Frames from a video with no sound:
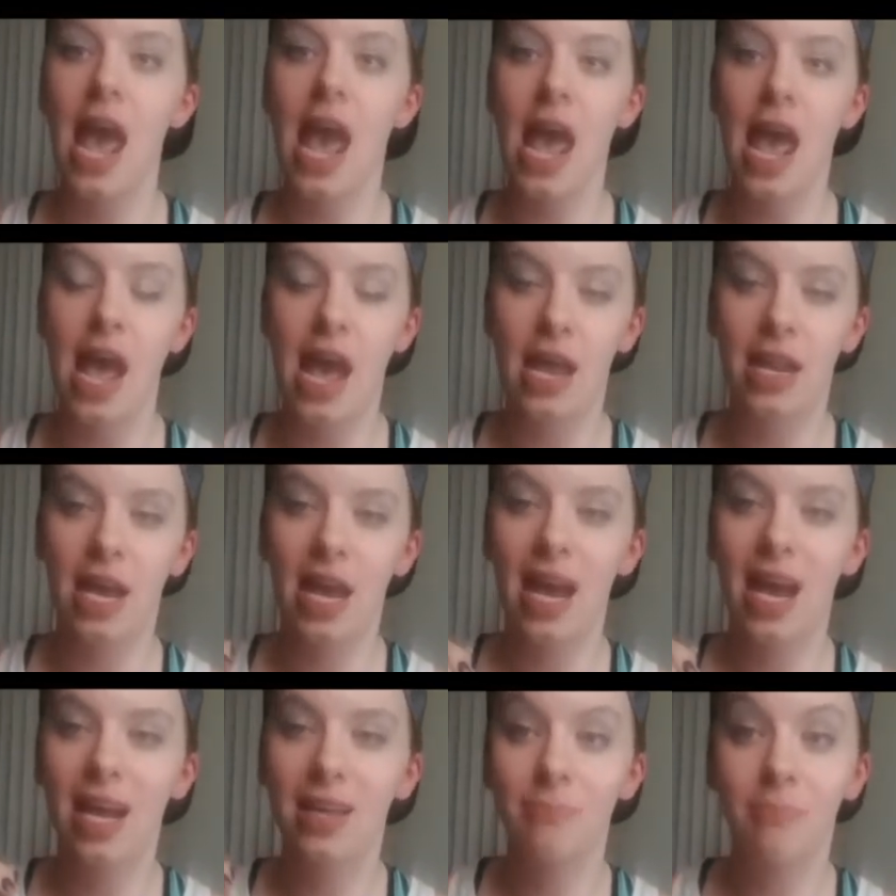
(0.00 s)
And
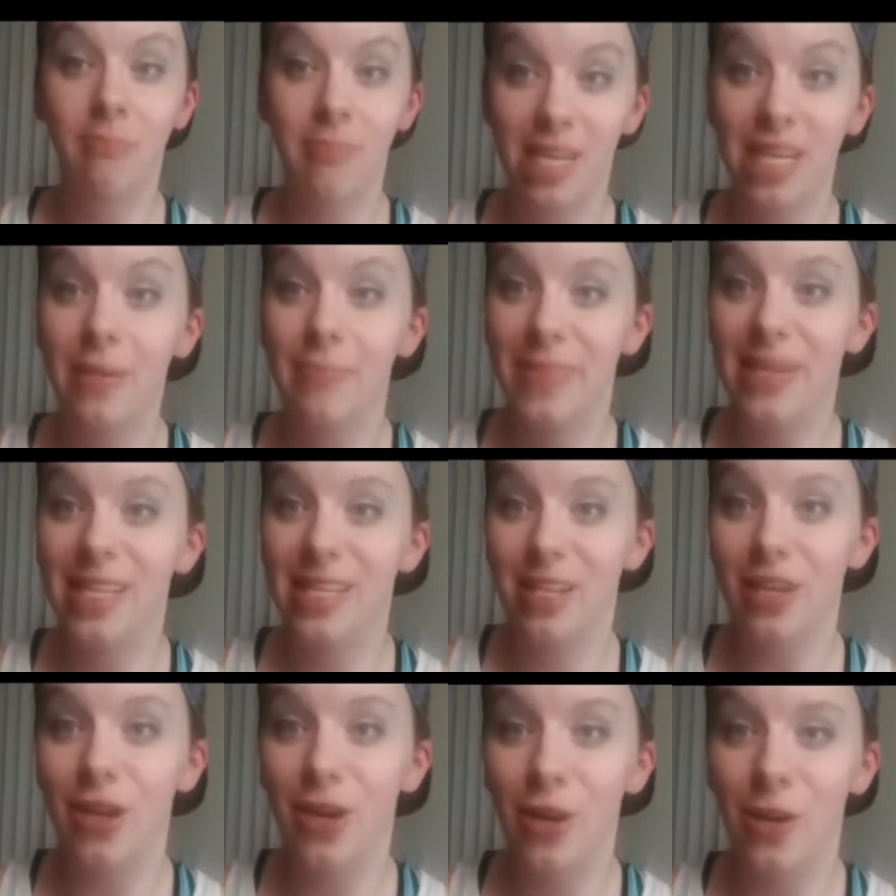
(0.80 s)
me being
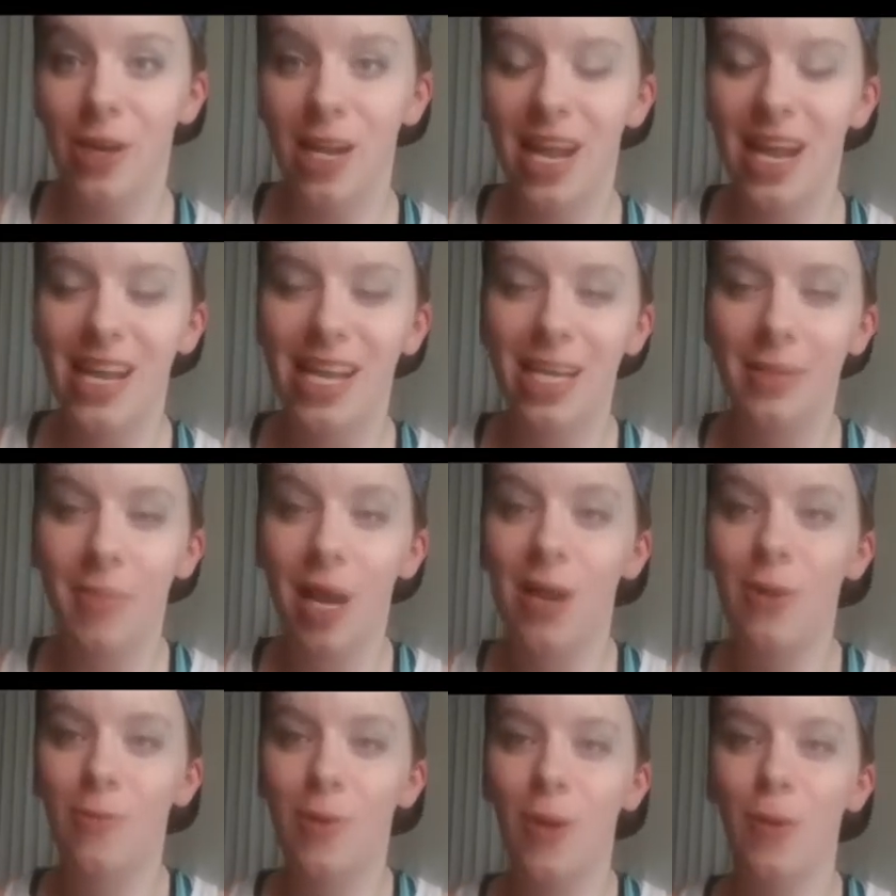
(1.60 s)
the nerd I am,
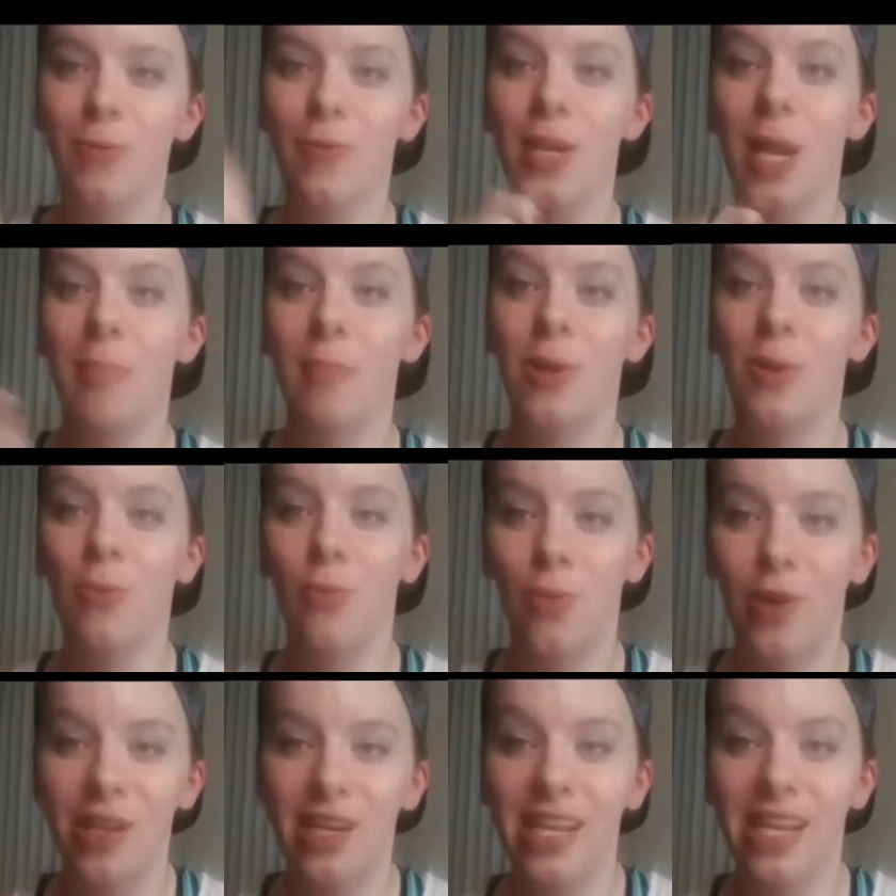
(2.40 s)
I wrote
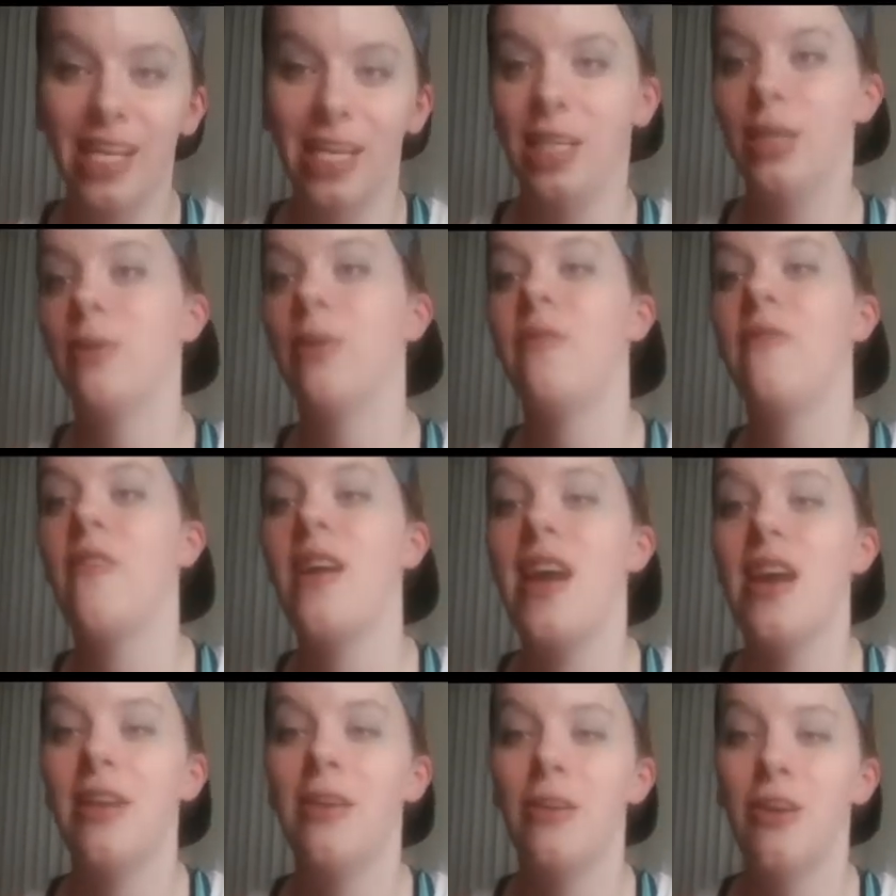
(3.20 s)
#1 Hillywood
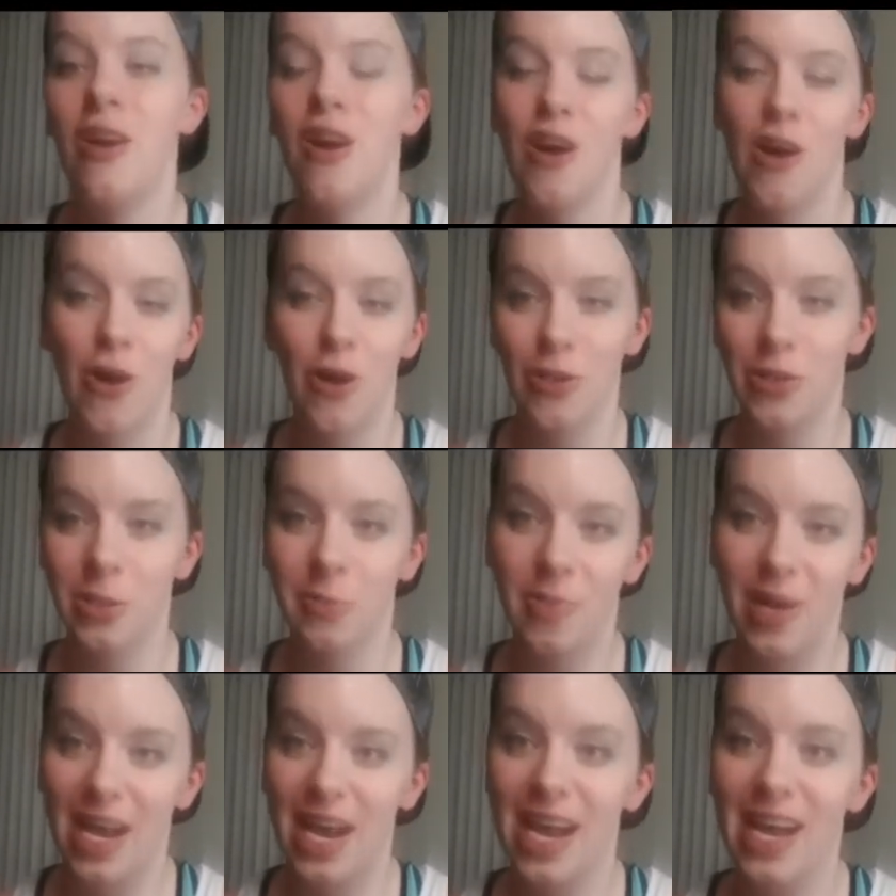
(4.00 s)
fan on the
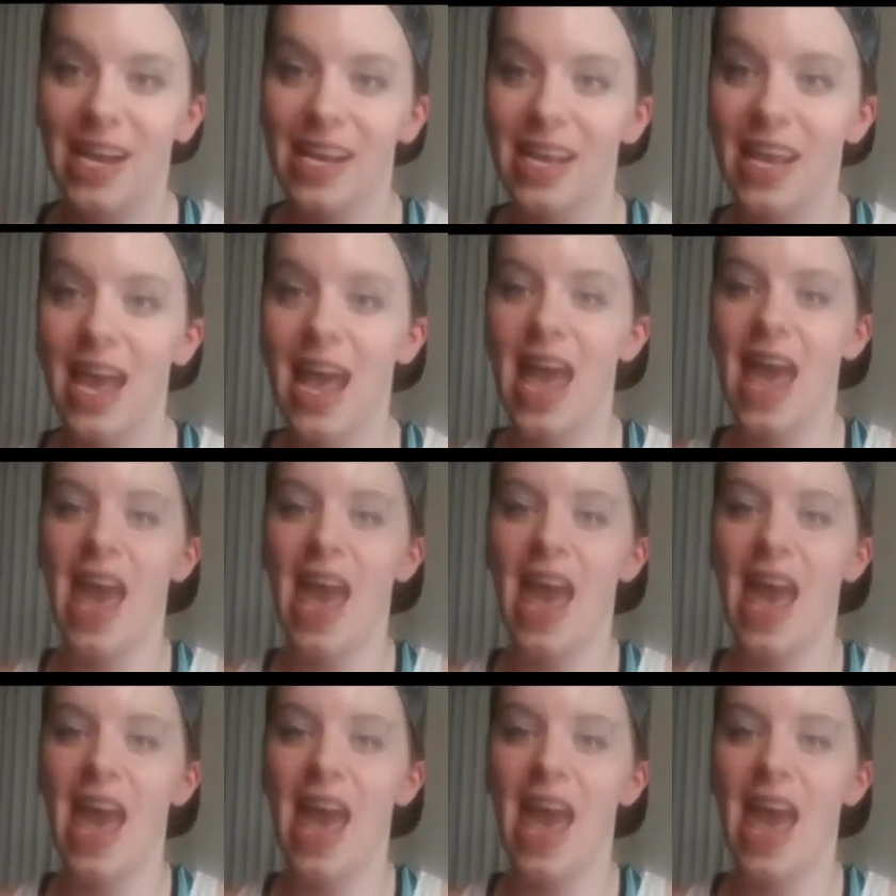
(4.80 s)
back.